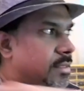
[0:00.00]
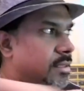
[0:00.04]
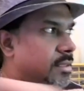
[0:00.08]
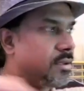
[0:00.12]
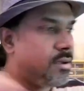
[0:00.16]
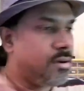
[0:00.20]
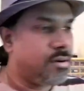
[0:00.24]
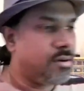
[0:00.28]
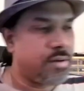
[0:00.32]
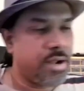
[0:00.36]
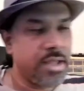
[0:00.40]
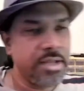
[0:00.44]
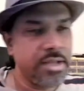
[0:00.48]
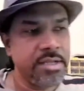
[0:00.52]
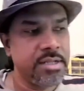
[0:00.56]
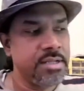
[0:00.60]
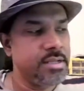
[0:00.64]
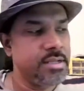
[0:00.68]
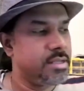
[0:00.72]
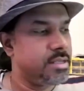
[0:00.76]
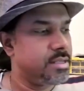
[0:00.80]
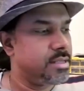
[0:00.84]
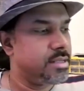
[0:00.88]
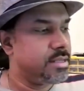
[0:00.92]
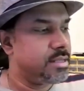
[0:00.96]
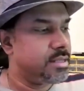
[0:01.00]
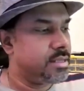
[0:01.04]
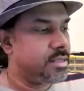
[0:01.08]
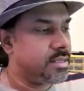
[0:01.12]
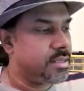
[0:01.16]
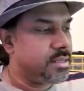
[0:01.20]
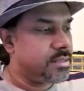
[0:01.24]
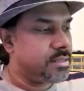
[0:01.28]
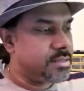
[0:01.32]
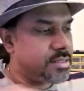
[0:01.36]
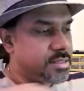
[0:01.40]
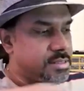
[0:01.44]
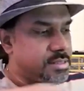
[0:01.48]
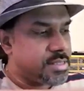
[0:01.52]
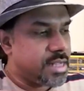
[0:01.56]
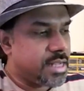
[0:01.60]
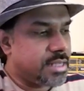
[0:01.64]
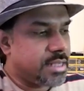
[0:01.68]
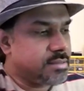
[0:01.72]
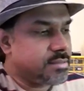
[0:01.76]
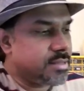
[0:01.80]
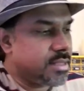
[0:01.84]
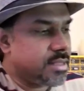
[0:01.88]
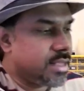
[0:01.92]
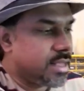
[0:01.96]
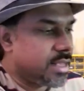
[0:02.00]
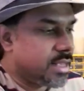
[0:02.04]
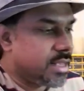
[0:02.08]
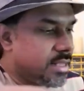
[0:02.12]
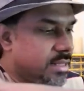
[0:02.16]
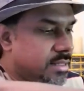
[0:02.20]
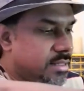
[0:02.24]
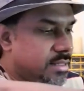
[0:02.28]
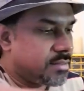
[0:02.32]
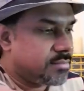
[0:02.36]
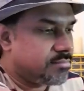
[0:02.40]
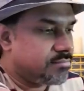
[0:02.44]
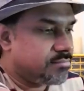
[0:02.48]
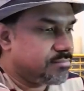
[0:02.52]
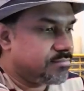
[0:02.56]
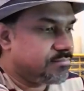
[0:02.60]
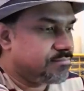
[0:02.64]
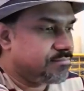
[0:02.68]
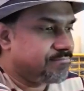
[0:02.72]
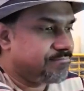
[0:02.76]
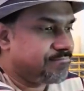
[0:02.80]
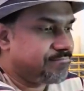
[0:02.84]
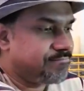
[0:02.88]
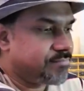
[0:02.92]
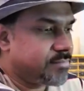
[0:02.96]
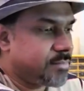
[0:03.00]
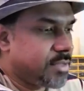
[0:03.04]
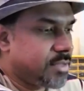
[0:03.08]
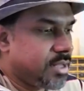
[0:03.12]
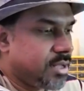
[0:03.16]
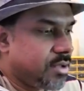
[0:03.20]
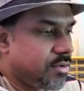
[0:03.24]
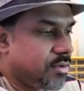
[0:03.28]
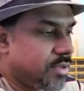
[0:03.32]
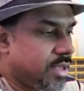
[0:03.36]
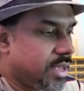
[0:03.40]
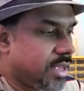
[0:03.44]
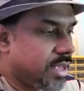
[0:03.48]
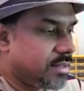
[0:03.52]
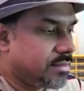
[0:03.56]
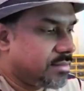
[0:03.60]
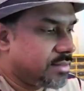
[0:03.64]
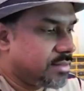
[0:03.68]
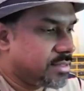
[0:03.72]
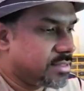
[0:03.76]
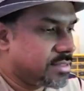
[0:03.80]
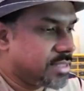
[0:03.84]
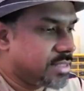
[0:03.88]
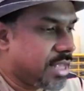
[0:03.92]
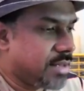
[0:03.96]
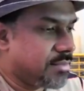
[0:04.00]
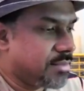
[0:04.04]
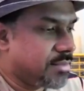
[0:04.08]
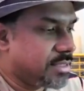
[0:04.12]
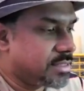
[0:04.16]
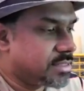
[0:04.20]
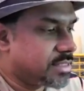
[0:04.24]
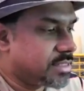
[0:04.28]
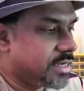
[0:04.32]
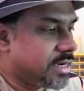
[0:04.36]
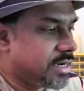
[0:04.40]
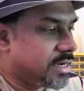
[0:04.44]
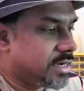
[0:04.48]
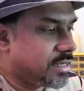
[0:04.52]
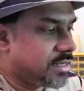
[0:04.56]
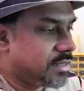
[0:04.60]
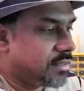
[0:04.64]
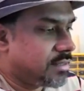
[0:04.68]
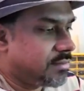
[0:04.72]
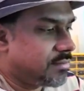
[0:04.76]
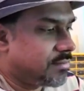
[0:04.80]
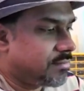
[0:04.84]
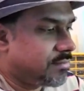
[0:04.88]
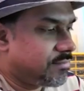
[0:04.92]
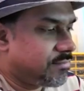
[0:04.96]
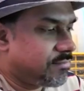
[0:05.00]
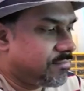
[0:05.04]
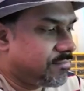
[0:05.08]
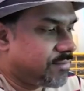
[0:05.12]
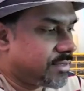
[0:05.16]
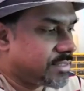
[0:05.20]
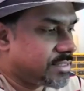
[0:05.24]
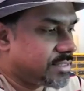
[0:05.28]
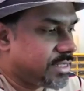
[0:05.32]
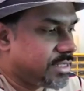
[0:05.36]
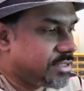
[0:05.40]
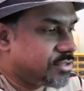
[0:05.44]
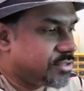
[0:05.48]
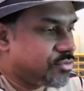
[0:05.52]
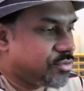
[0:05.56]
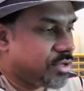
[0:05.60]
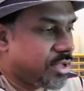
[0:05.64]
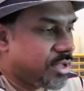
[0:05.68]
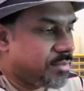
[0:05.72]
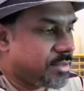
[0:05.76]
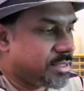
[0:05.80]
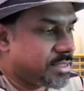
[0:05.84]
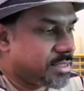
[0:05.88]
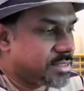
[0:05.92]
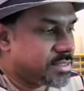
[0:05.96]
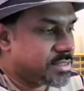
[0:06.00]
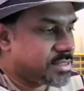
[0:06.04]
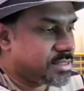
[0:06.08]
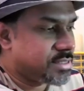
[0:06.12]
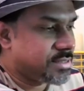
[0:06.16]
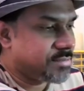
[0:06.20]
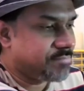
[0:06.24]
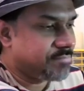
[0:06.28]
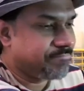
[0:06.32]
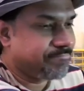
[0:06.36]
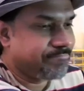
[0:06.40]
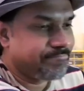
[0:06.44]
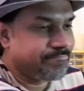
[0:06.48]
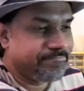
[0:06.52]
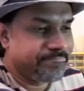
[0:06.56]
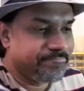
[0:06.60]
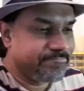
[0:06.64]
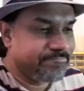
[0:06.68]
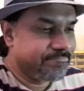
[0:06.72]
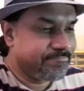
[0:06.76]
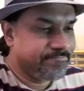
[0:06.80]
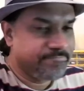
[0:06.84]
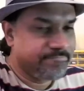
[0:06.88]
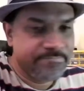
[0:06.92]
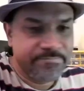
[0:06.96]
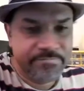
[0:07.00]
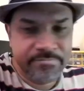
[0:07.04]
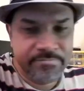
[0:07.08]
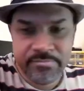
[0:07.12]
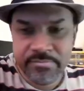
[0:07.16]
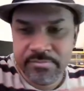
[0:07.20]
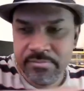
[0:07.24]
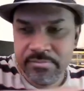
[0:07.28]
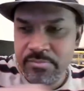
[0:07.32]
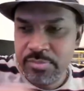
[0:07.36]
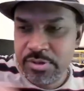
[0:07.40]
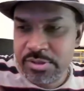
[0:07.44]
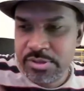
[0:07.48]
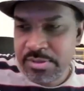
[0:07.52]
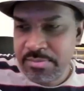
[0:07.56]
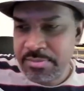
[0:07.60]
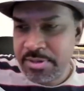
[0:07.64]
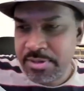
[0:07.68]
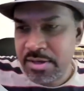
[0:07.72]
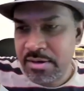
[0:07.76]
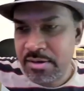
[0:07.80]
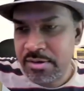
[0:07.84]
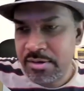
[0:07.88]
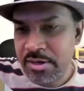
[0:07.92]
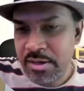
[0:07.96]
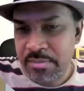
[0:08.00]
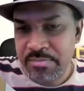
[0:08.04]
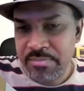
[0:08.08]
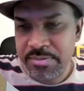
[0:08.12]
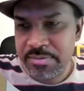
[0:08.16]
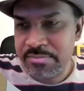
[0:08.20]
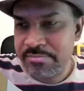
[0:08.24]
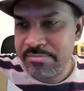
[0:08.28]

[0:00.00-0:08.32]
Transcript: Right, this is done, and okay, this cable is a little fuzzy, so let me just put something on top.